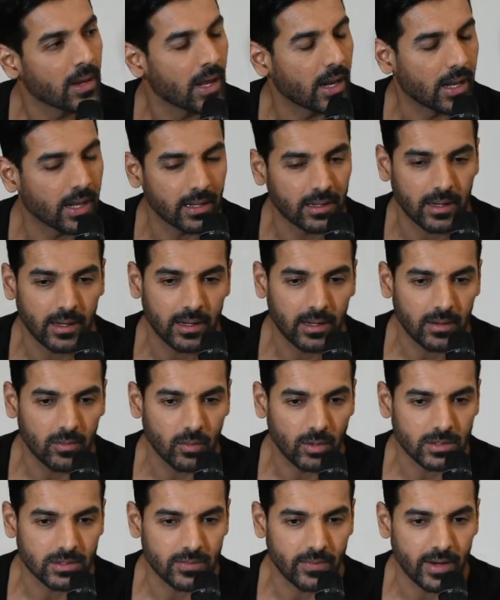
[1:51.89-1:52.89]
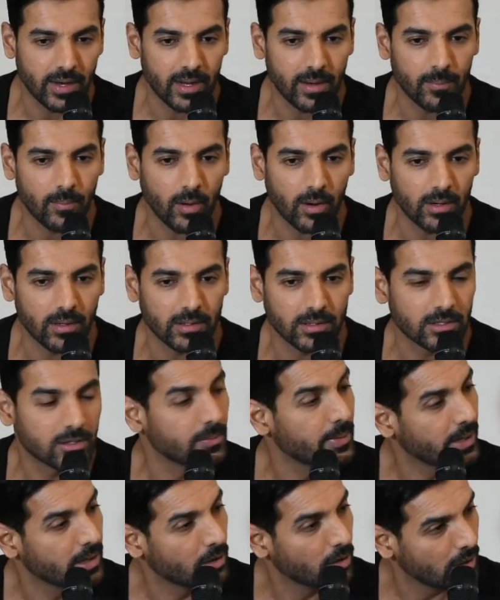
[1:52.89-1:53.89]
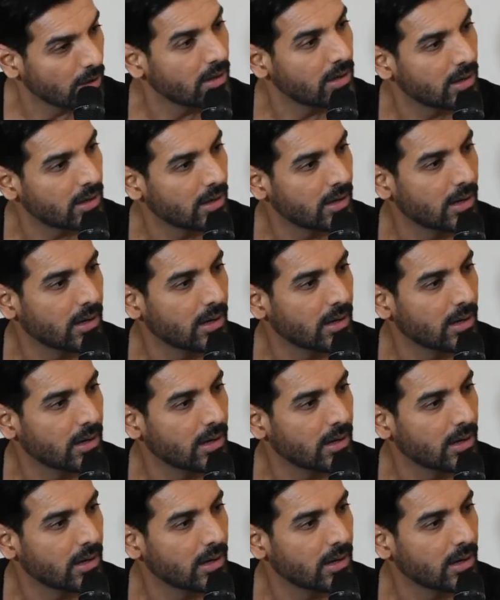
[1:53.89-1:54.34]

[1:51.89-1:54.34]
And I think what's very important is to be good